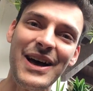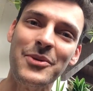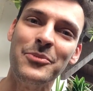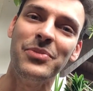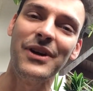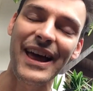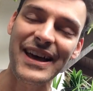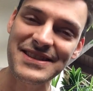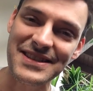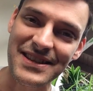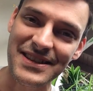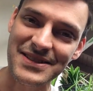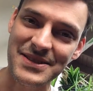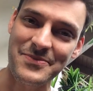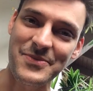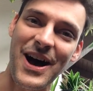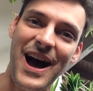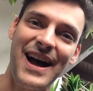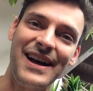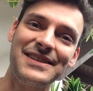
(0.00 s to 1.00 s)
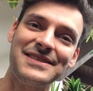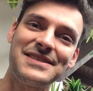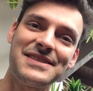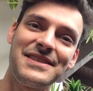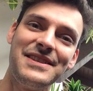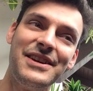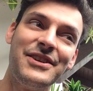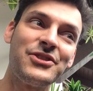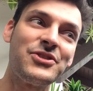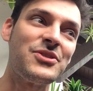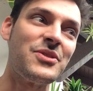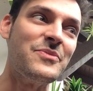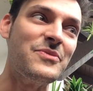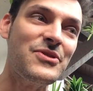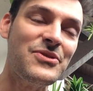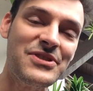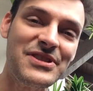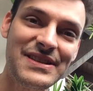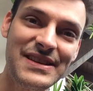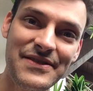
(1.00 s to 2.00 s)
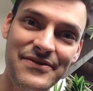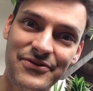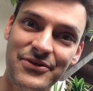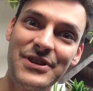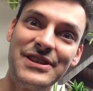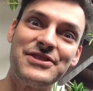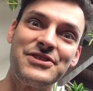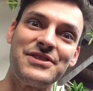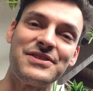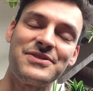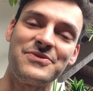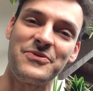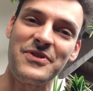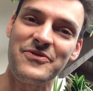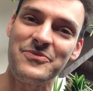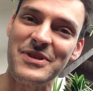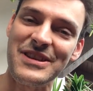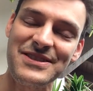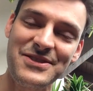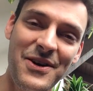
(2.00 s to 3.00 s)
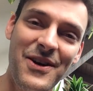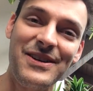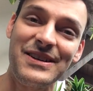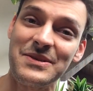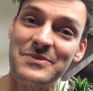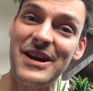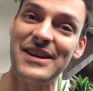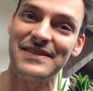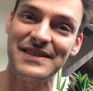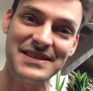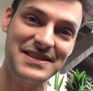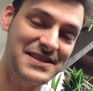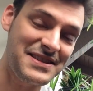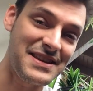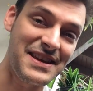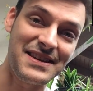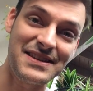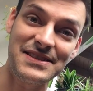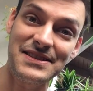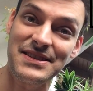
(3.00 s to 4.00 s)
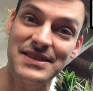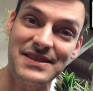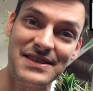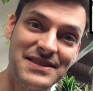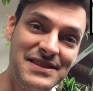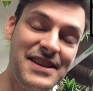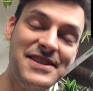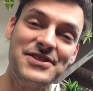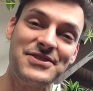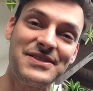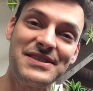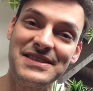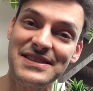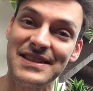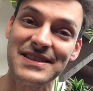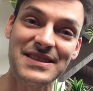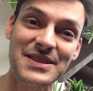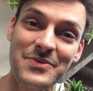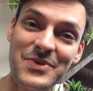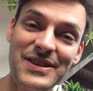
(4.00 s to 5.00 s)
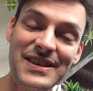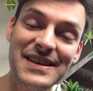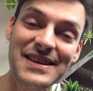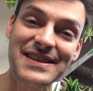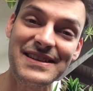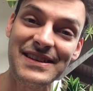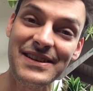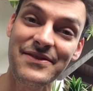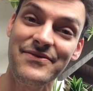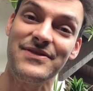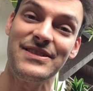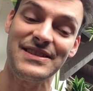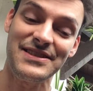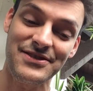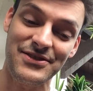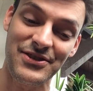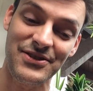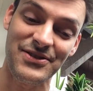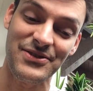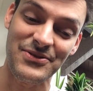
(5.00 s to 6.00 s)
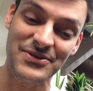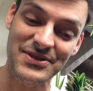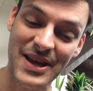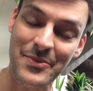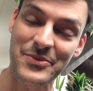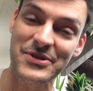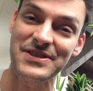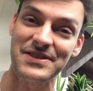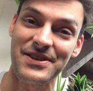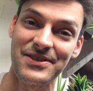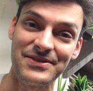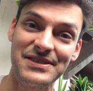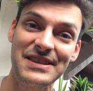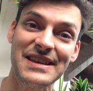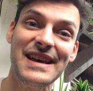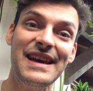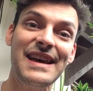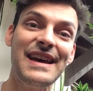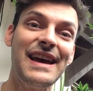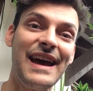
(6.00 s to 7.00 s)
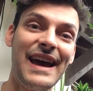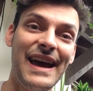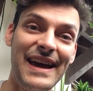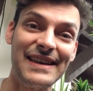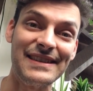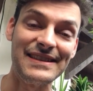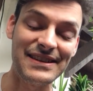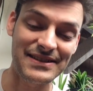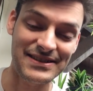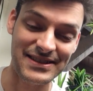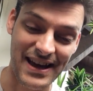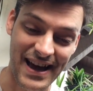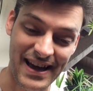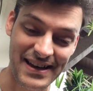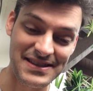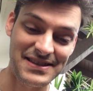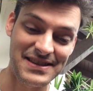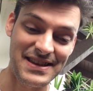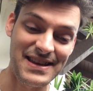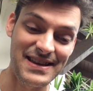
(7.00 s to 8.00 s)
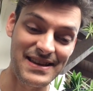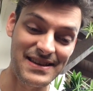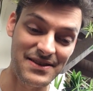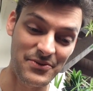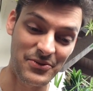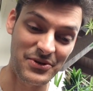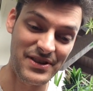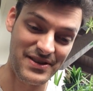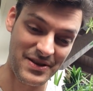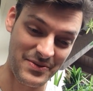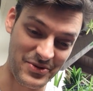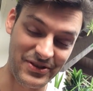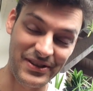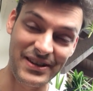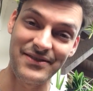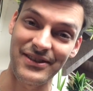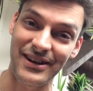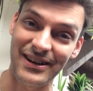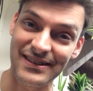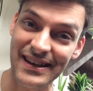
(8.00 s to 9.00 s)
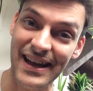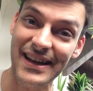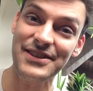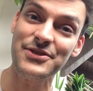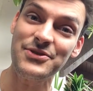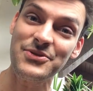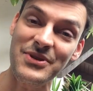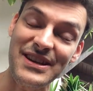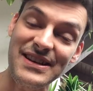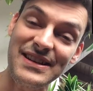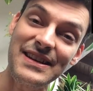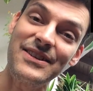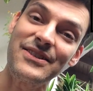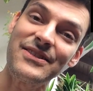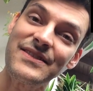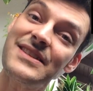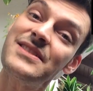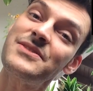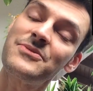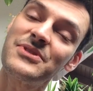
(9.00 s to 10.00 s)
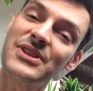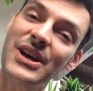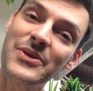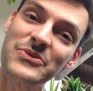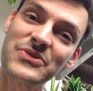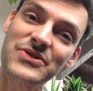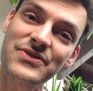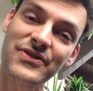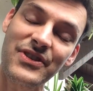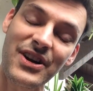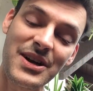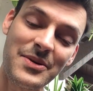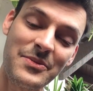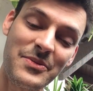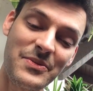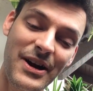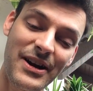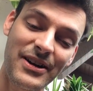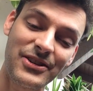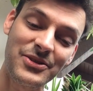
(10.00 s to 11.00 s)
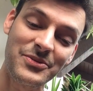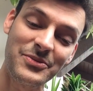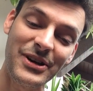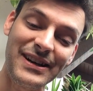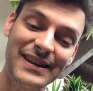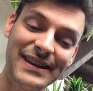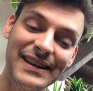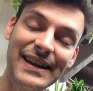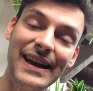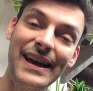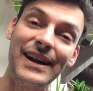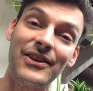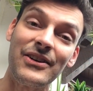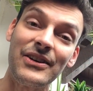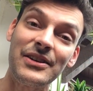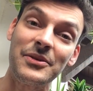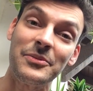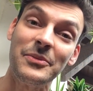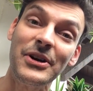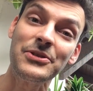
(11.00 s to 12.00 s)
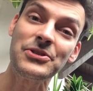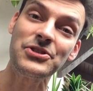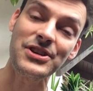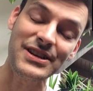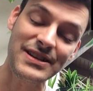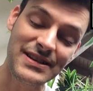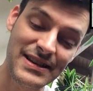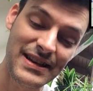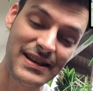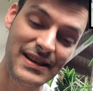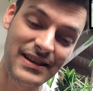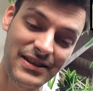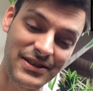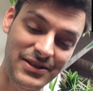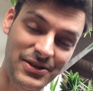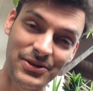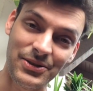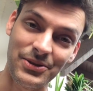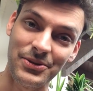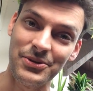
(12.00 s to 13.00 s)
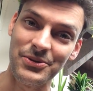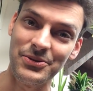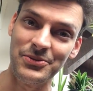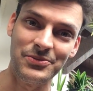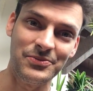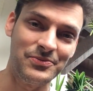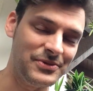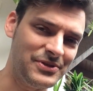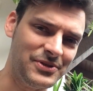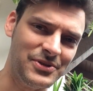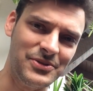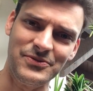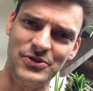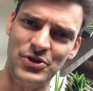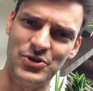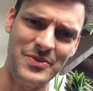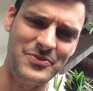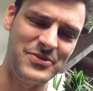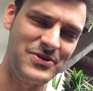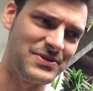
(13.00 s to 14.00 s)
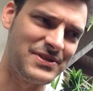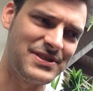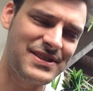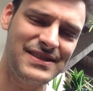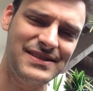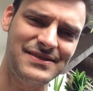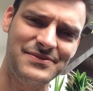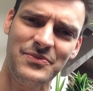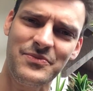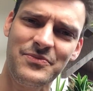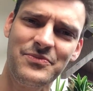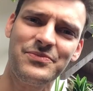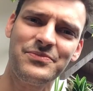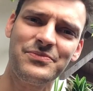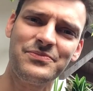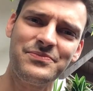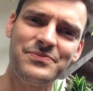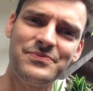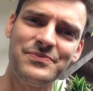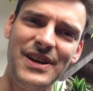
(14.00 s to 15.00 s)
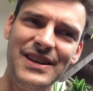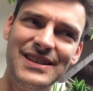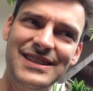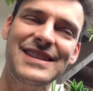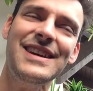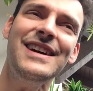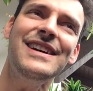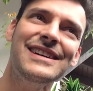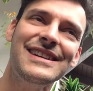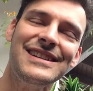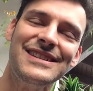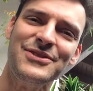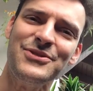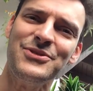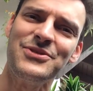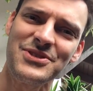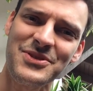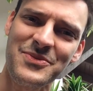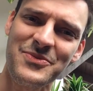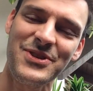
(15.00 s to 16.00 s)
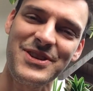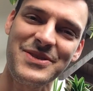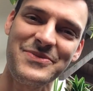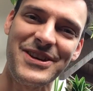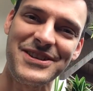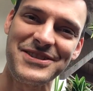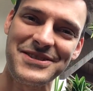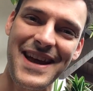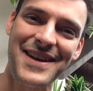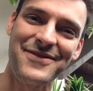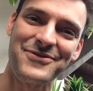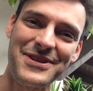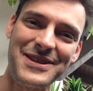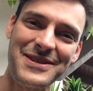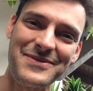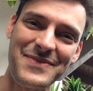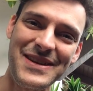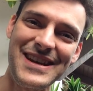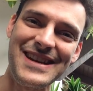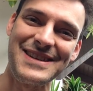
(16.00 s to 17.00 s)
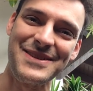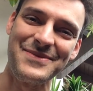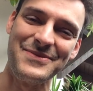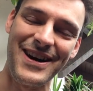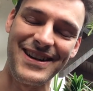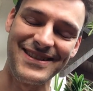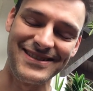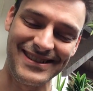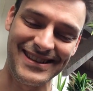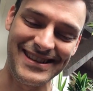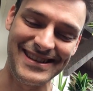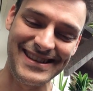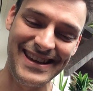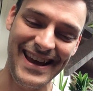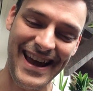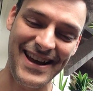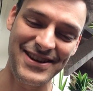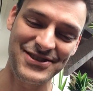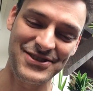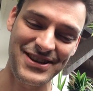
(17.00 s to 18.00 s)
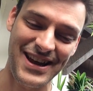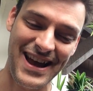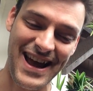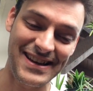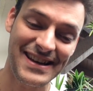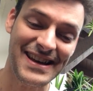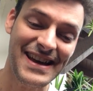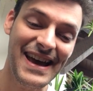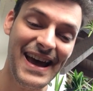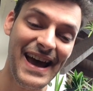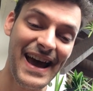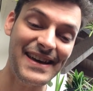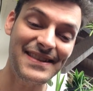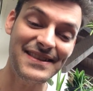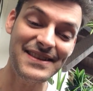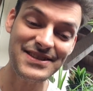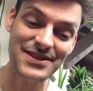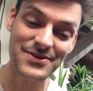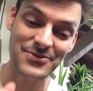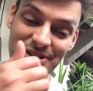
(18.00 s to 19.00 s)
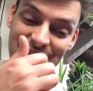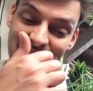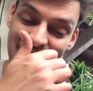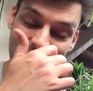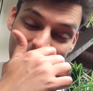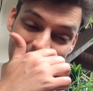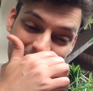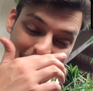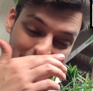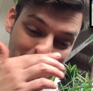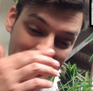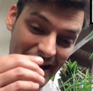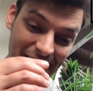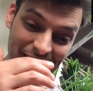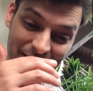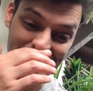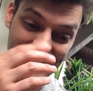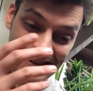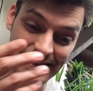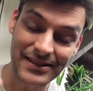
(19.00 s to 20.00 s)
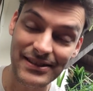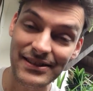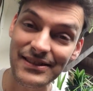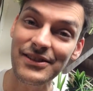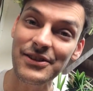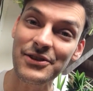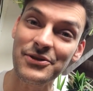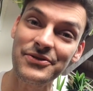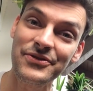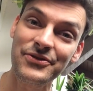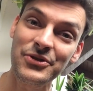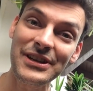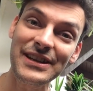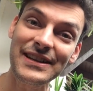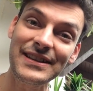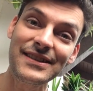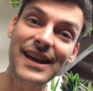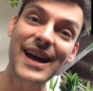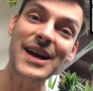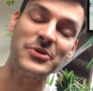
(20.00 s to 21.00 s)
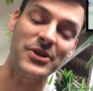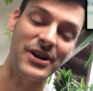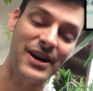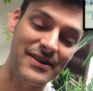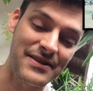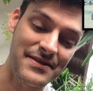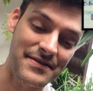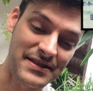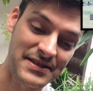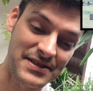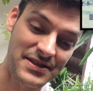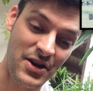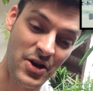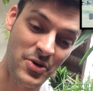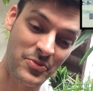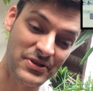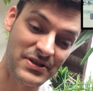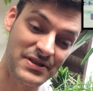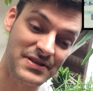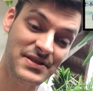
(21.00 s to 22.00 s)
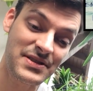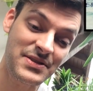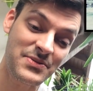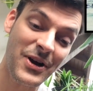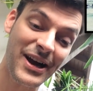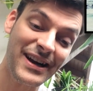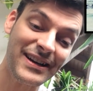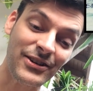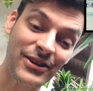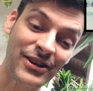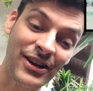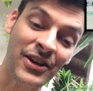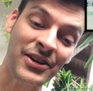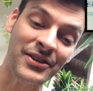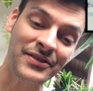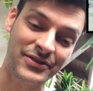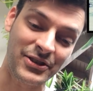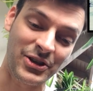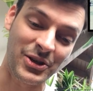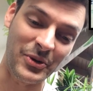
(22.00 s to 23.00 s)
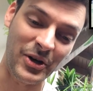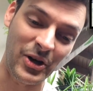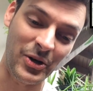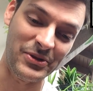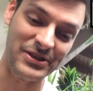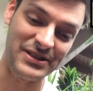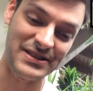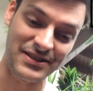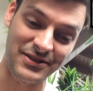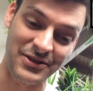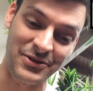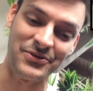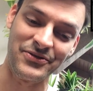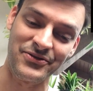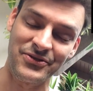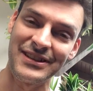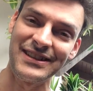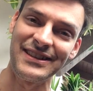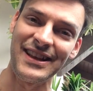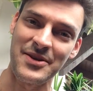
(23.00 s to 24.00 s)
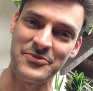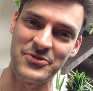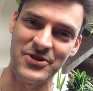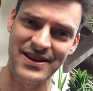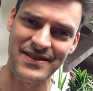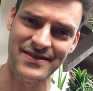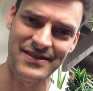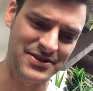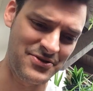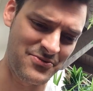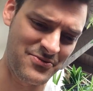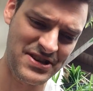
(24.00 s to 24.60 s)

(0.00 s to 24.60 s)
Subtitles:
Blessings Box. Community fridges. We've been talking about these things essentially since the beginning of these good news episodes, and it ties in with, I believe, our next tweet here. And this one comes from our good buddy Eric Moshe, who contributes a ton of news to pretty much every Media Monarchy hashtag. And this one is about a little free library that's open. Swire Law Firm opens a little free library. This